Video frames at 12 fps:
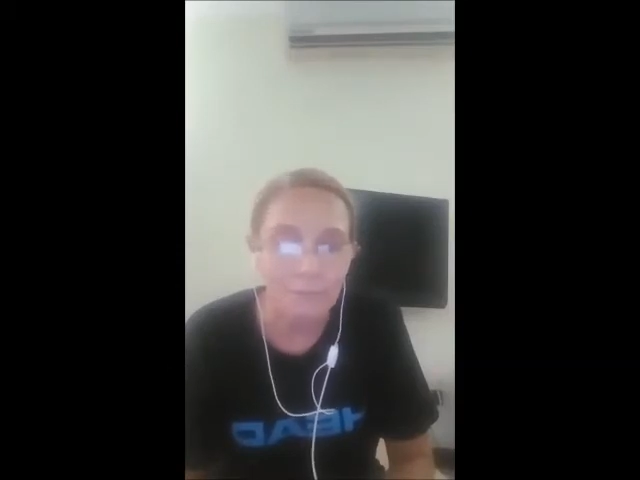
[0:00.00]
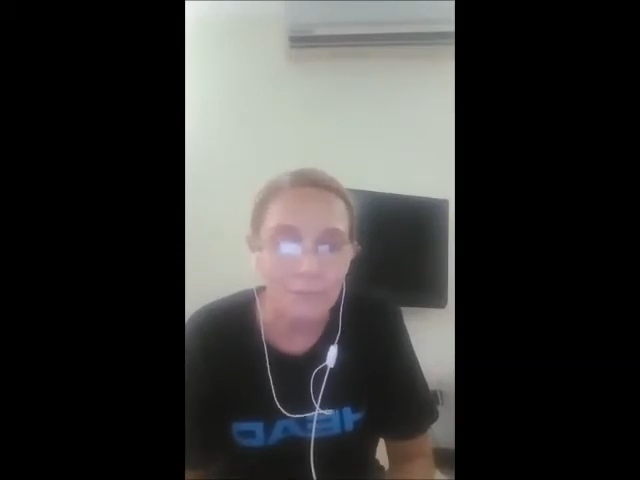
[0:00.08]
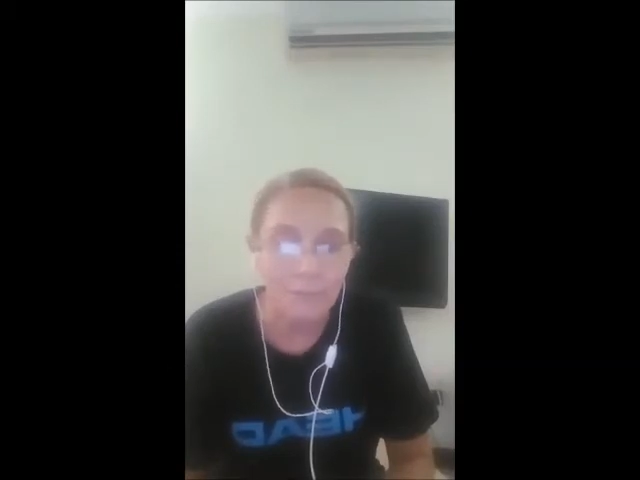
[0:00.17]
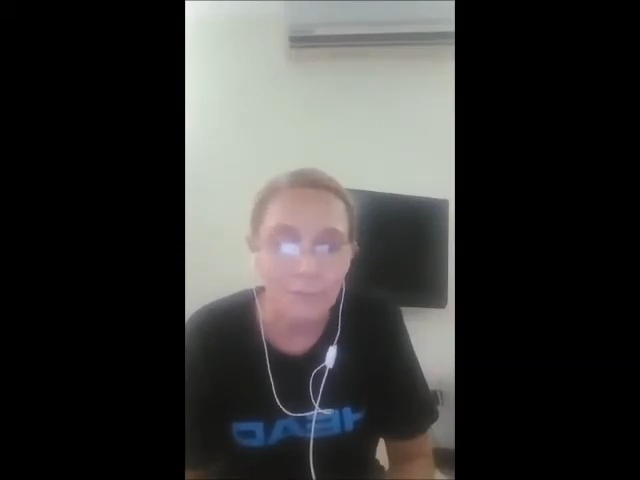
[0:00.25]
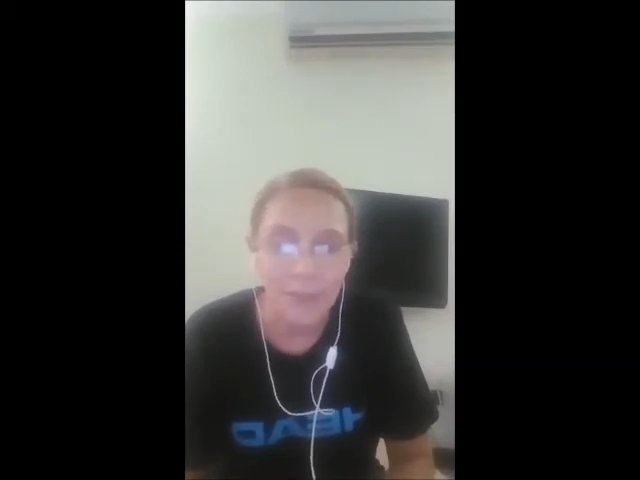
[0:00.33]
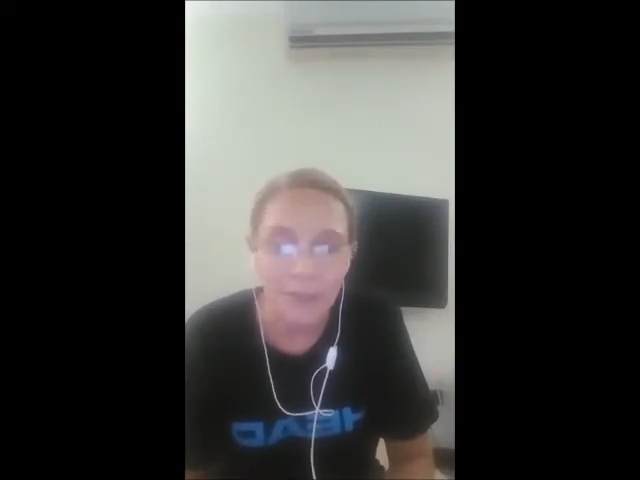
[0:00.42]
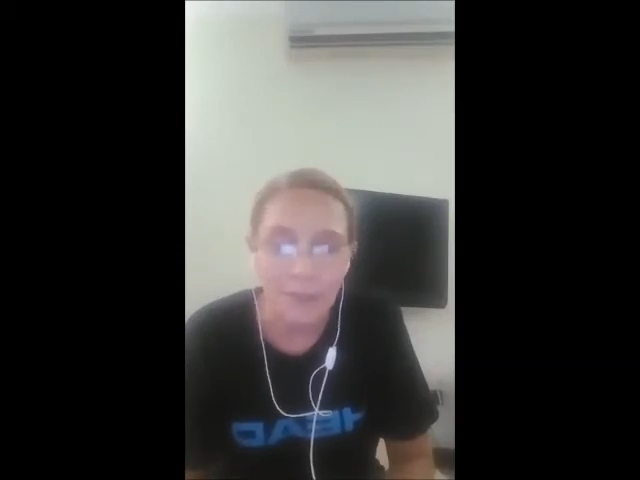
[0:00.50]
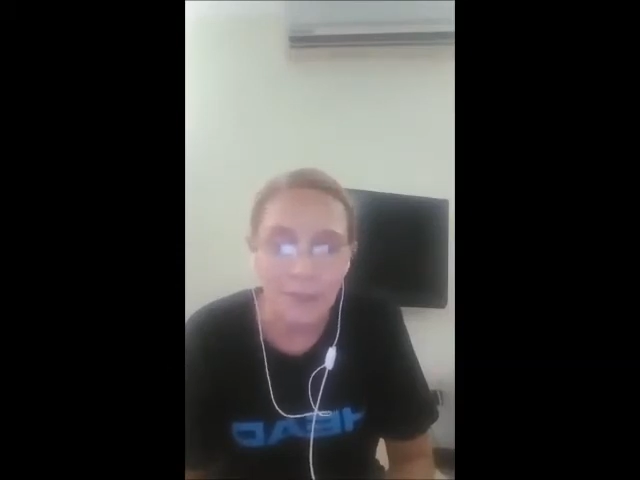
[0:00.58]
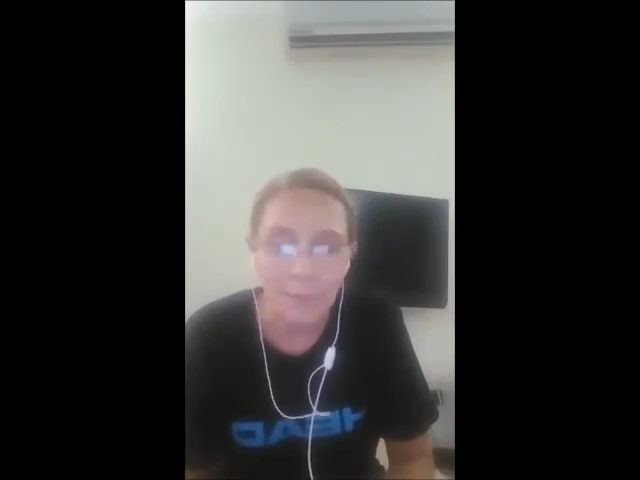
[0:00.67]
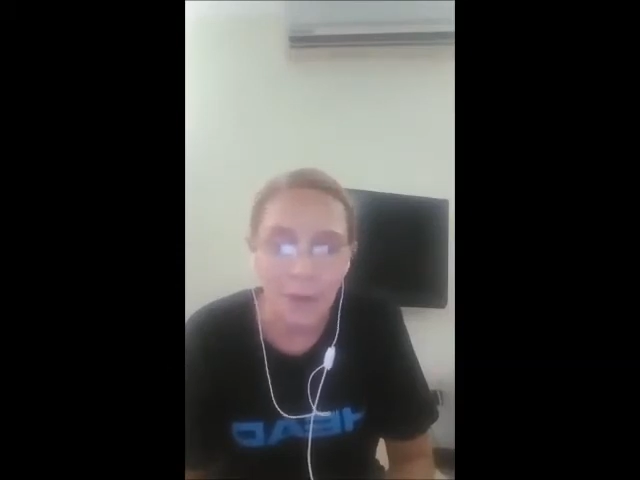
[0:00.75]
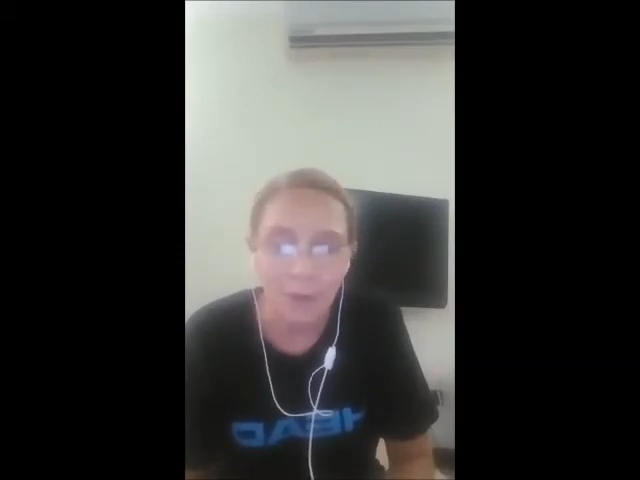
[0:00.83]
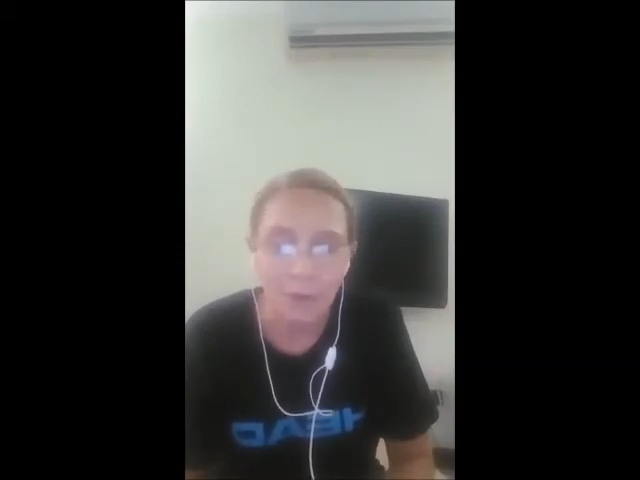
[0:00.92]
That's
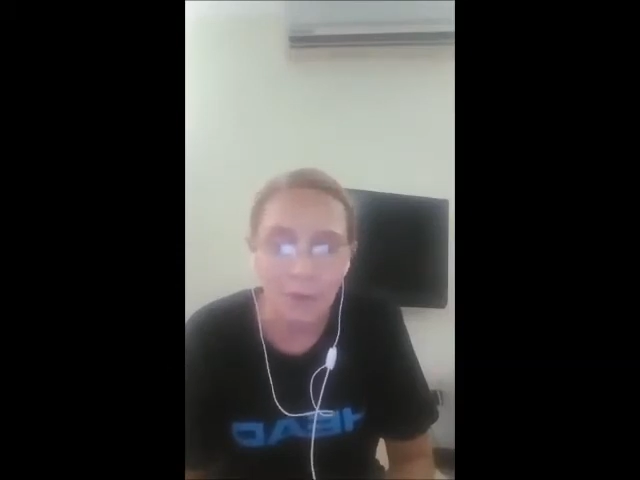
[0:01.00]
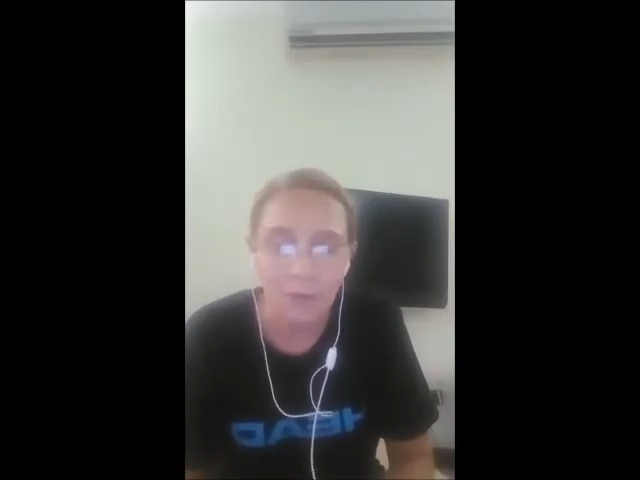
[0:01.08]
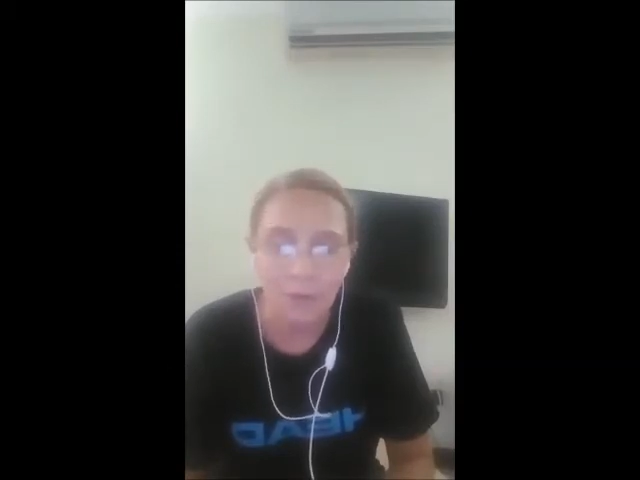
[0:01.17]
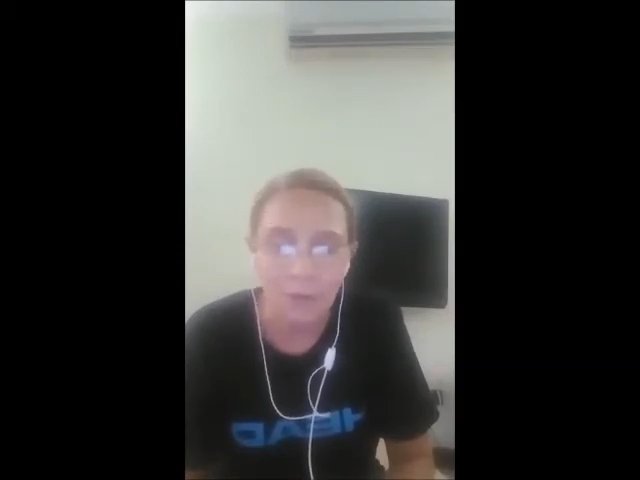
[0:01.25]
about